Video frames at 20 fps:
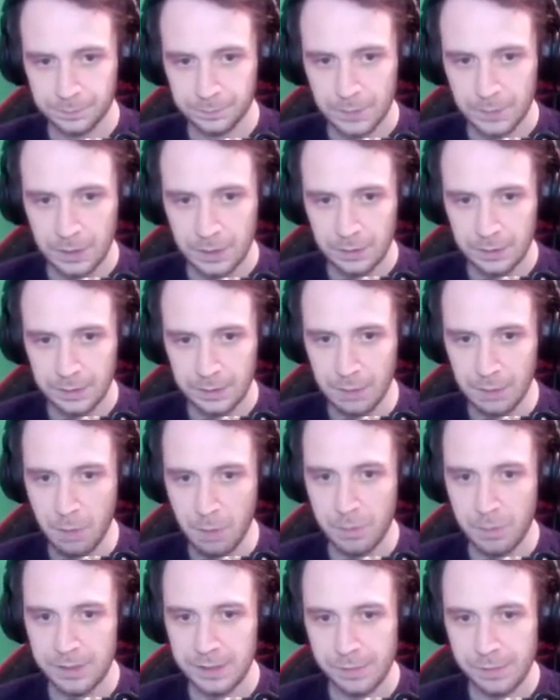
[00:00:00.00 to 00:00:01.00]
Now when we
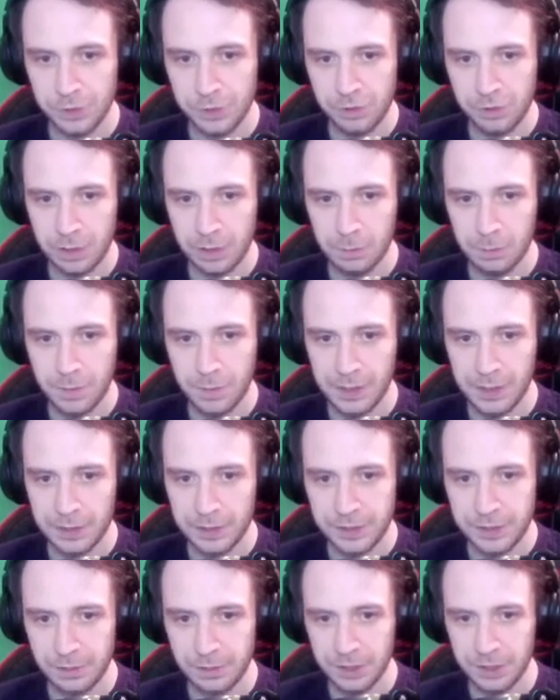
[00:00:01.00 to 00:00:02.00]
Devil Trigger with Alistair
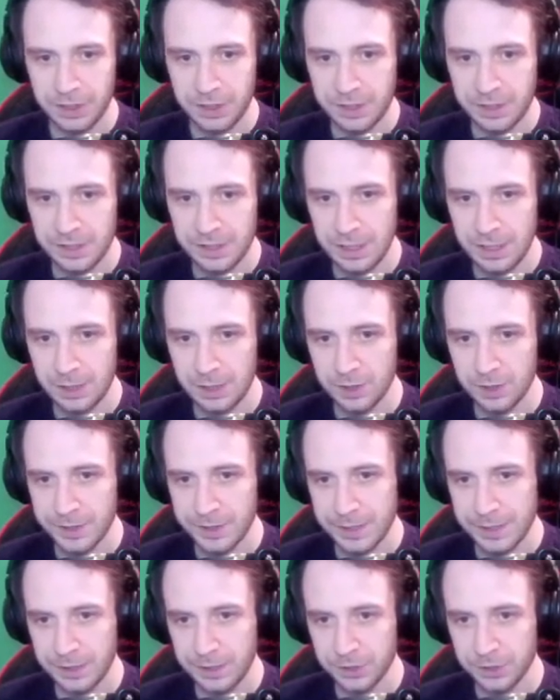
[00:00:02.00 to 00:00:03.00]
on, you can see Dante
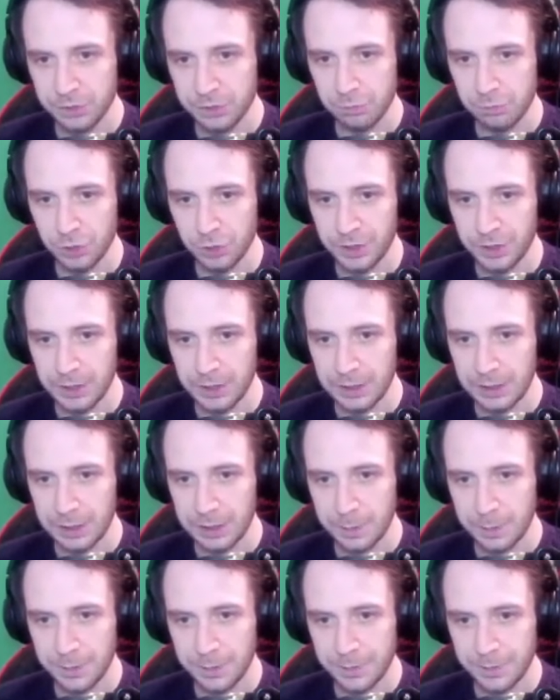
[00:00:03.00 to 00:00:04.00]
does run a little bit
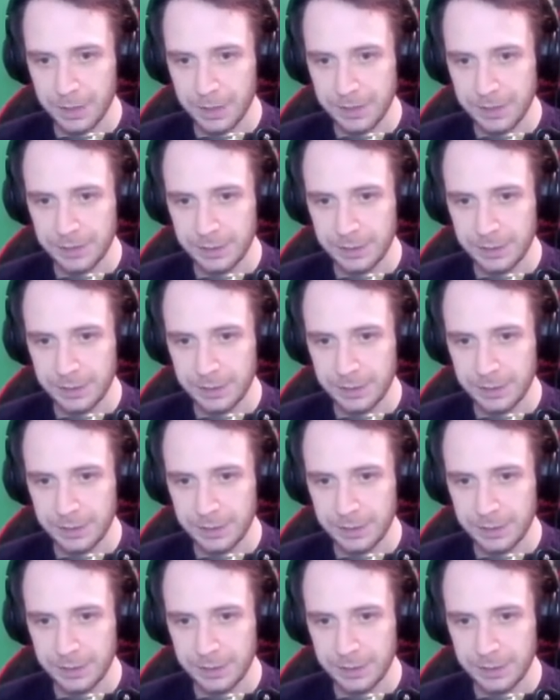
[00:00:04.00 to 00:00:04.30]
faster.